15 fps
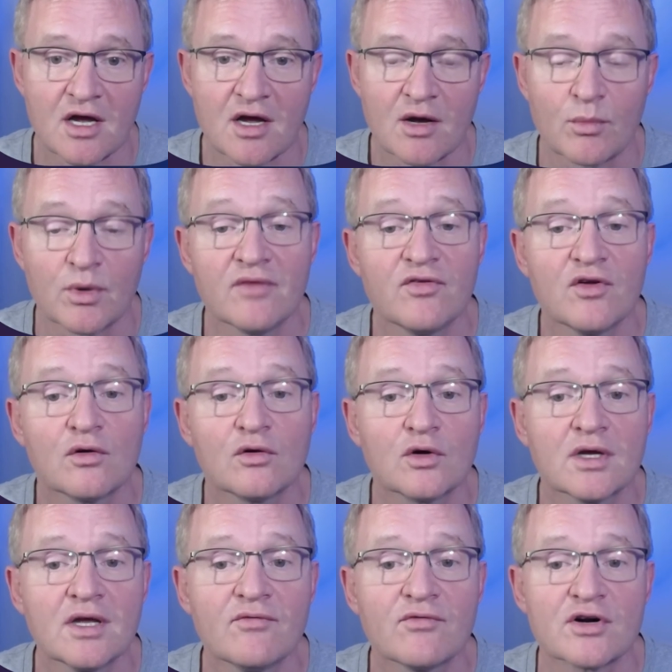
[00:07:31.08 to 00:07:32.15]
But if you're
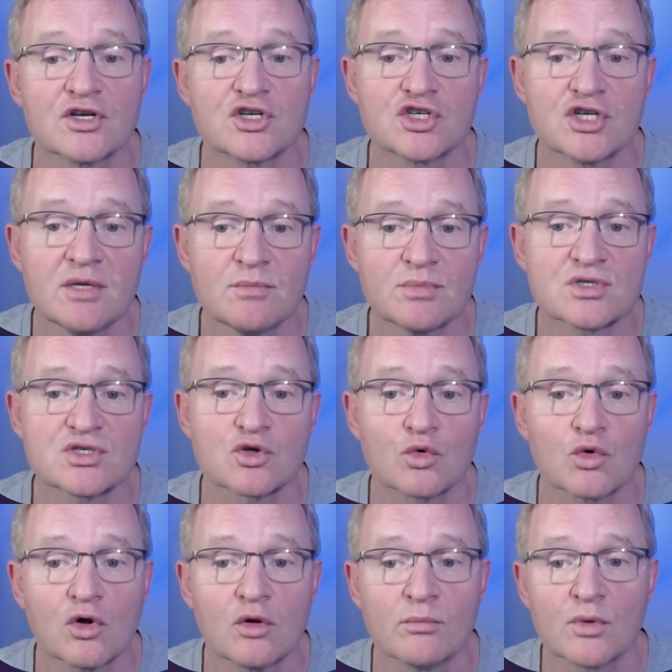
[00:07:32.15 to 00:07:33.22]
looking for a cheap
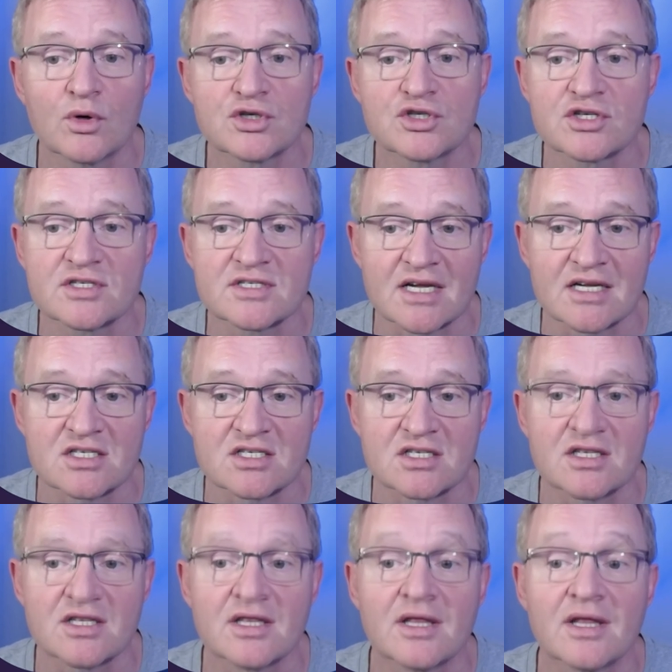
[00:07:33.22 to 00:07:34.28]
soil moisture
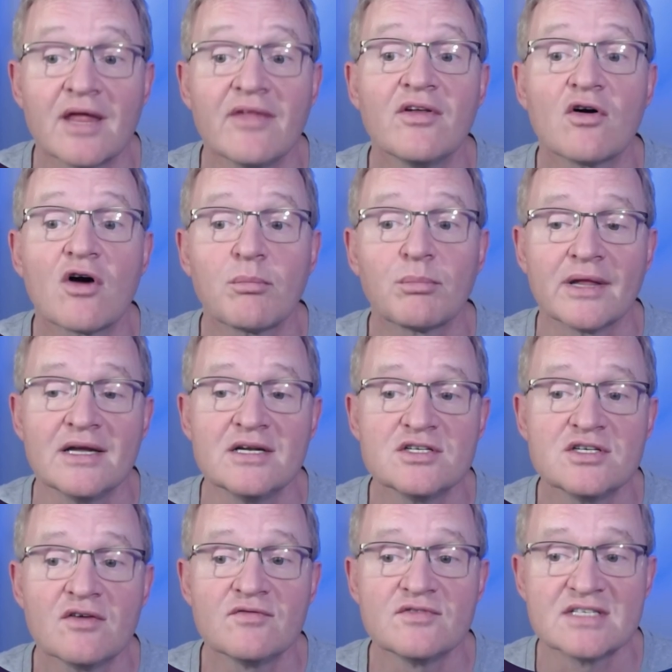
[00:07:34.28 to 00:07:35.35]
sensor, then there are plenty
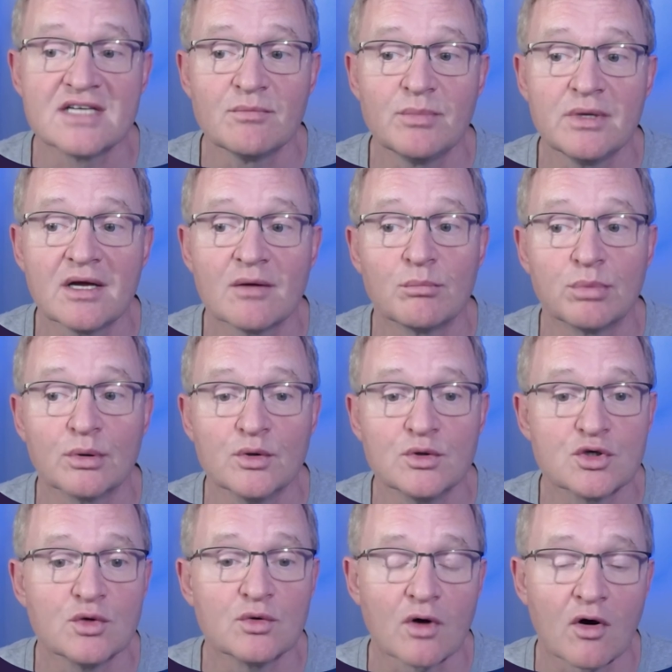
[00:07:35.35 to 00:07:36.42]
of Zigbee and
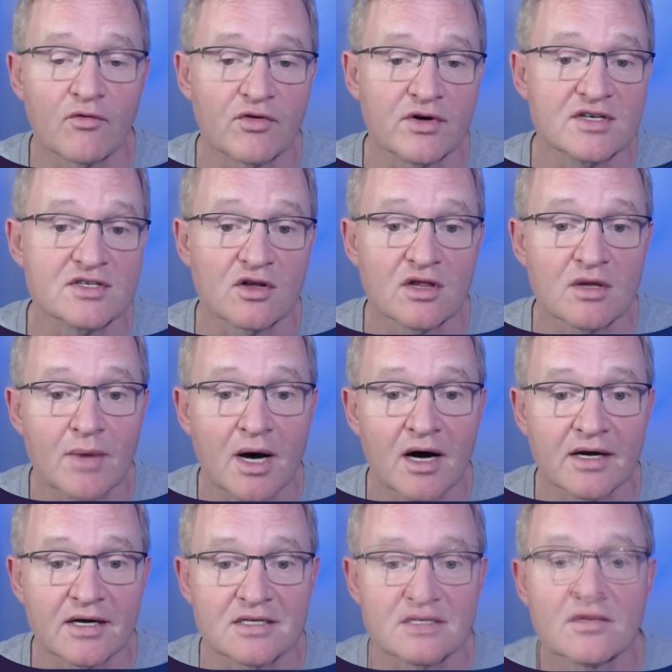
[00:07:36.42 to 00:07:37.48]
Bluetooth offerings on the
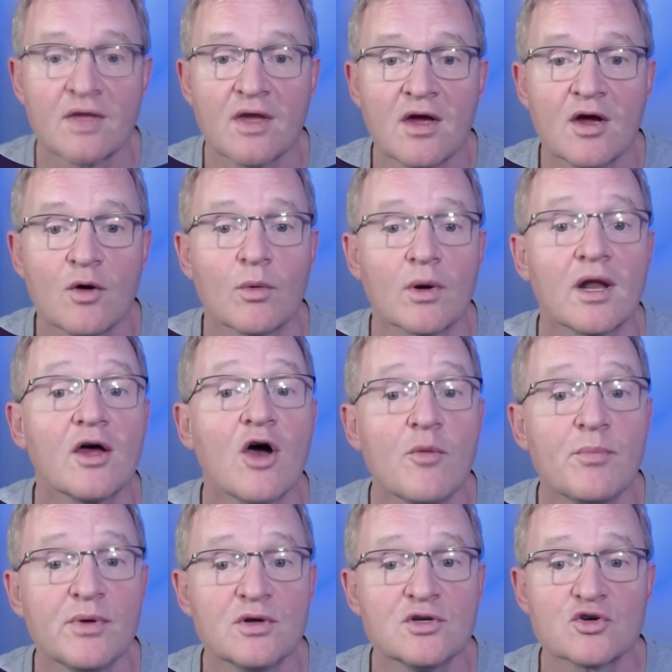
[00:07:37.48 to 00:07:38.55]
market. Well, I hope
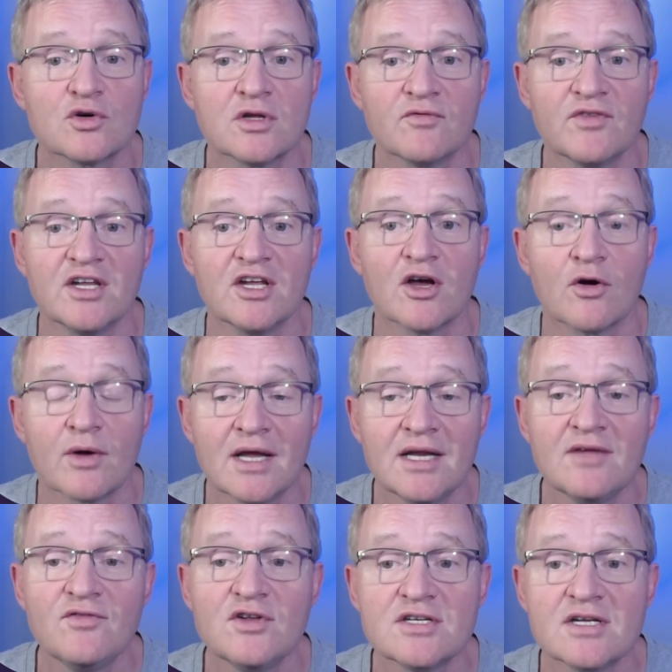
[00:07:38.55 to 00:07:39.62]
you enjoyed the video, and
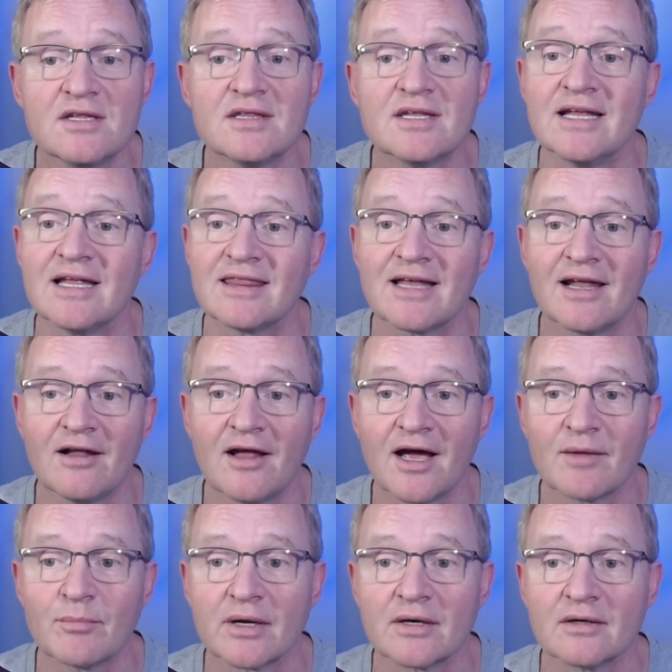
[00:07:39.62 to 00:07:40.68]
if you did, then hit that
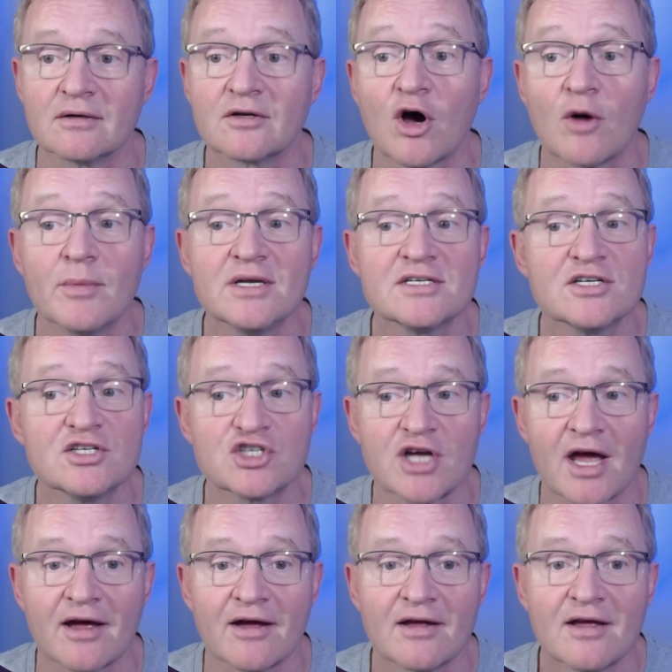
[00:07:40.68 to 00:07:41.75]
like button, comment and share.